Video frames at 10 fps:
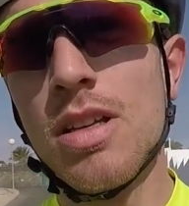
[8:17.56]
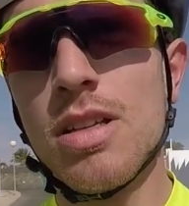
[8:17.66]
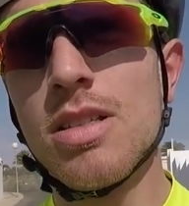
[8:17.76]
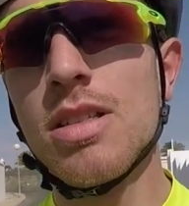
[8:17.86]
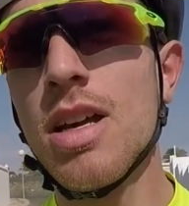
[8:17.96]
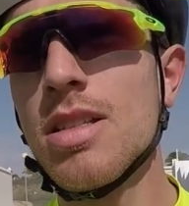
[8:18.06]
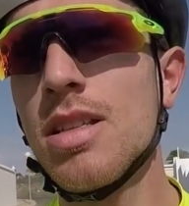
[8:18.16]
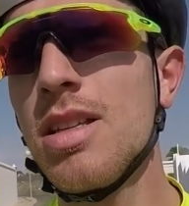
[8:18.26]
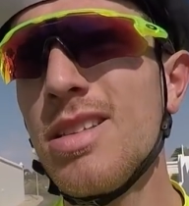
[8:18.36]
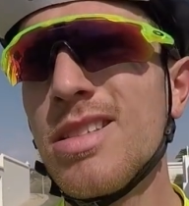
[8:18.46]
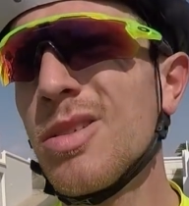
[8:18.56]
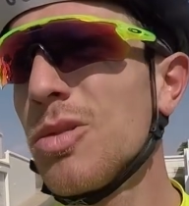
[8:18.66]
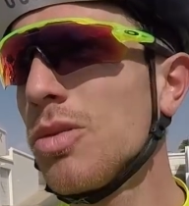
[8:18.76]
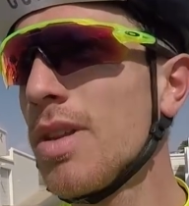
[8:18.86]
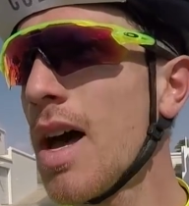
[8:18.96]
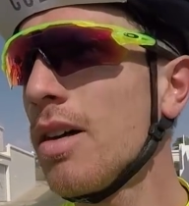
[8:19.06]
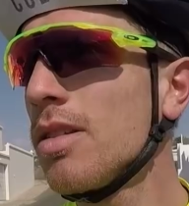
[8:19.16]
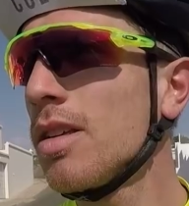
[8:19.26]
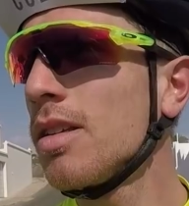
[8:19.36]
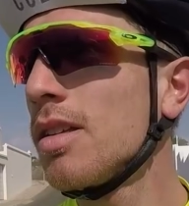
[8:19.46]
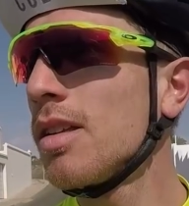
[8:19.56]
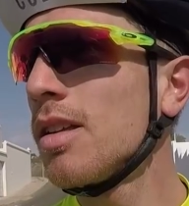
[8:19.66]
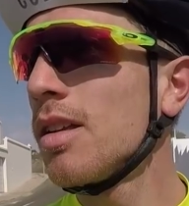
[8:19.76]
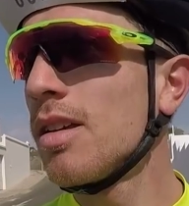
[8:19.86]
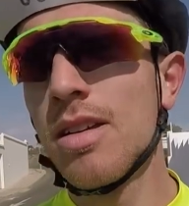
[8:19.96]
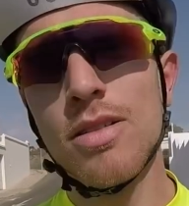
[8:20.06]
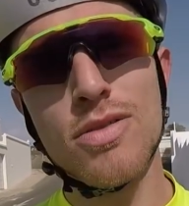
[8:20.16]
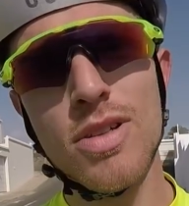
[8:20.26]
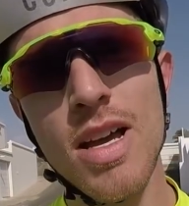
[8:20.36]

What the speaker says: It's a nice and easy cool down. For